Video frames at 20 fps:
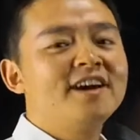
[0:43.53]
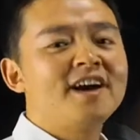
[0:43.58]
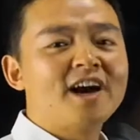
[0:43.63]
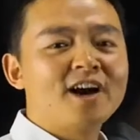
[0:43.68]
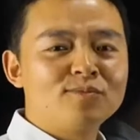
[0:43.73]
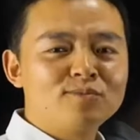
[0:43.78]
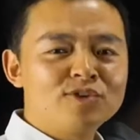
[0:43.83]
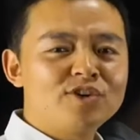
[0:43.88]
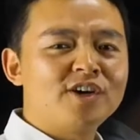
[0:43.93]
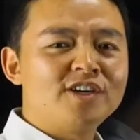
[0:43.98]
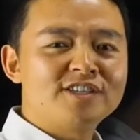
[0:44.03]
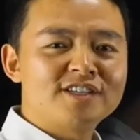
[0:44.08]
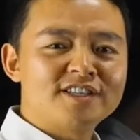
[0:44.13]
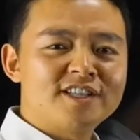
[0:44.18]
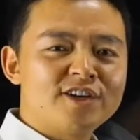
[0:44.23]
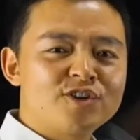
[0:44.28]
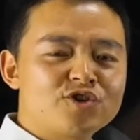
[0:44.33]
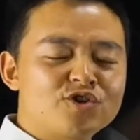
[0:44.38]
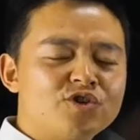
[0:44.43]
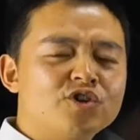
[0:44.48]
I'm going to
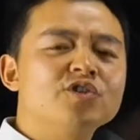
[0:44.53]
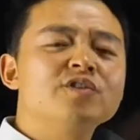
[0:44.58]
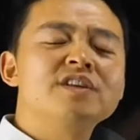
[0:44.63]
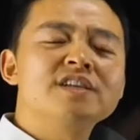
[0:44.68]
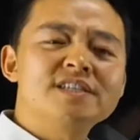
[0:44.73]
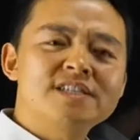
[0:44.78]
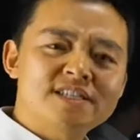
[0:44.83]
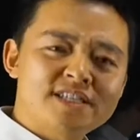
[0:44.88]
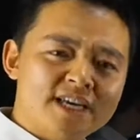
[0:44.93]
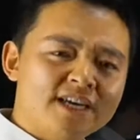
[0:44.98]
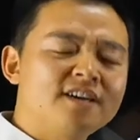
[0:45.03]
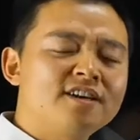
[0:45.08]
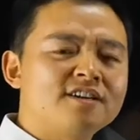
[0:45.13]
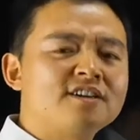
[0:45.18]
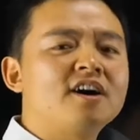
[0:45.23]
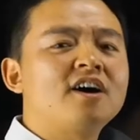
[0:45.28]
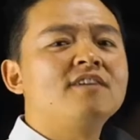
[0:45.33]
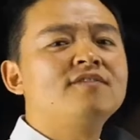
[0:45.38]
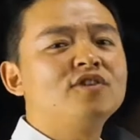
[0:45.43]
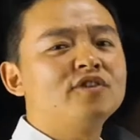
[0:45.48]
let you know the second
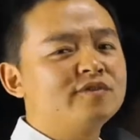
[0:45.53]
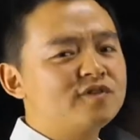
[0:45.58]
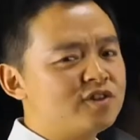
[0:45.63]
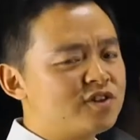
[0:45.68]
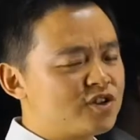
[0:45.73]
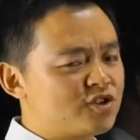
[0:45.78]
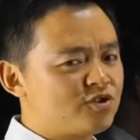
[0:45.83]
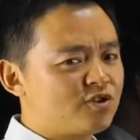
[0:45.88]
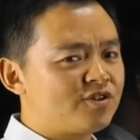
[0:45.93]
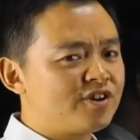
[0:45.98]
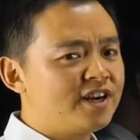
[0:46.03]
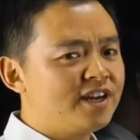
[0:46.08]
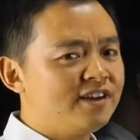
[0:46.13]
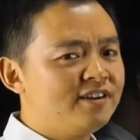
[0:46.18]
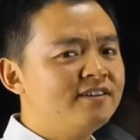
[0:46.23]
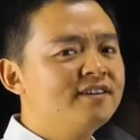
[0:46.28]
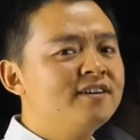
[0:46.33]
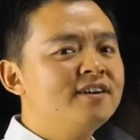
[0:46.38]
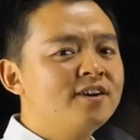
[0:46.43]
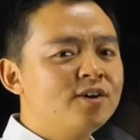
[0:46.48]
half of the story,
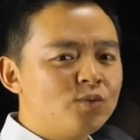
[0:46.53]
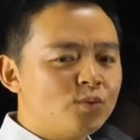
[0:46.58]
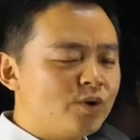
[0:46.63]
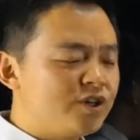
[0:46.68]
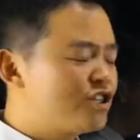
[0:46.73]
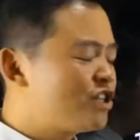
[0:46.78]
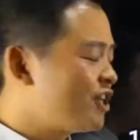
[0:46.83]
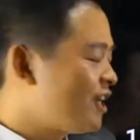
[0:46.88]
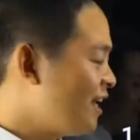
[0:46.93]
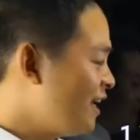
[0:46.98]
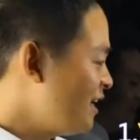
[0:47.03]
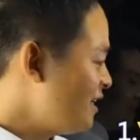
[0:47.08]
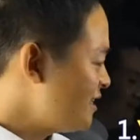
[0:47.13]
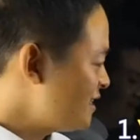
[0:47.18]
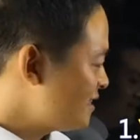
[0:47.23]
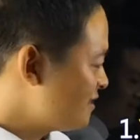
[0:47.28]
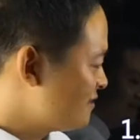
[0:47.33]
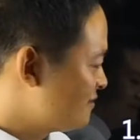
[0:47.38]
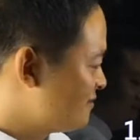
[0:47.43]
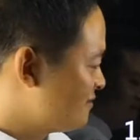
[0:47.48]
which
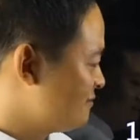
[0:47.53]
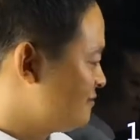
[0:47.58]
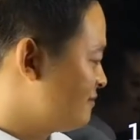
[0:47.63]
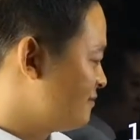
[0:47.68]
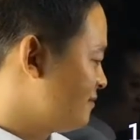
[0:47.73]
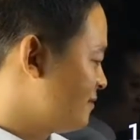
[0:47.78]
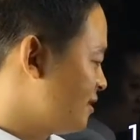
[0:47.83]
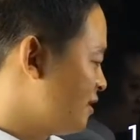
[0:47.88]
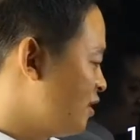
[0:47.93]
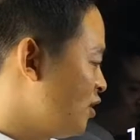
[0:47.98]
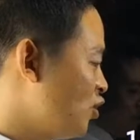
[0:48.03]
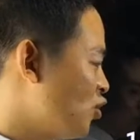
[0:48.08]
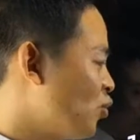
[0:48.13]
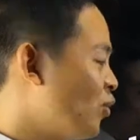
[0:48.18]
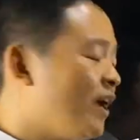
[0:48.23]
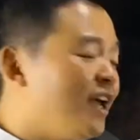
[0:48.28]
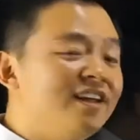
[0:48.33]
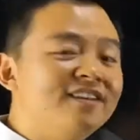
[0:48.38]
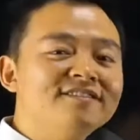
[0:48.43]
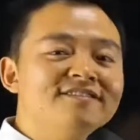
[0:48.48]
is
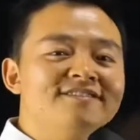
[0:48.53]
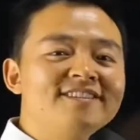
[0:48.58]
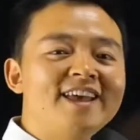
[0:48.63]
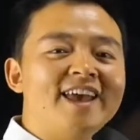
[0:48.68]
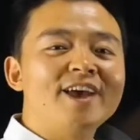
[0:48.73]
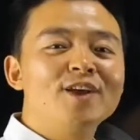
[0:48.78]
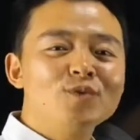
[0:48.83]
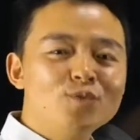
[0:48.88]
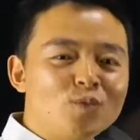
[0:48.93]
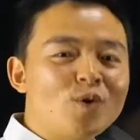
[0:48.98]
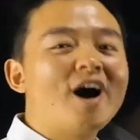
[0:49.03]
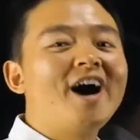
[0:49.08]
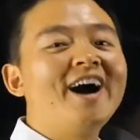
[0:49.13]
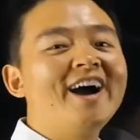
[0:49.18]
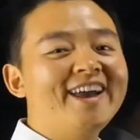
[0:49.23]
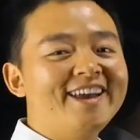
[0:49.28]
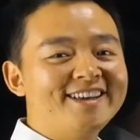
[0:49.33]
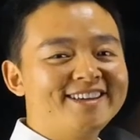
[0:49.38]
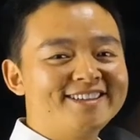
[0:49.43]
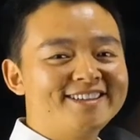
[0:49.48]
when and
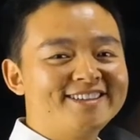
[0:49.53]
why.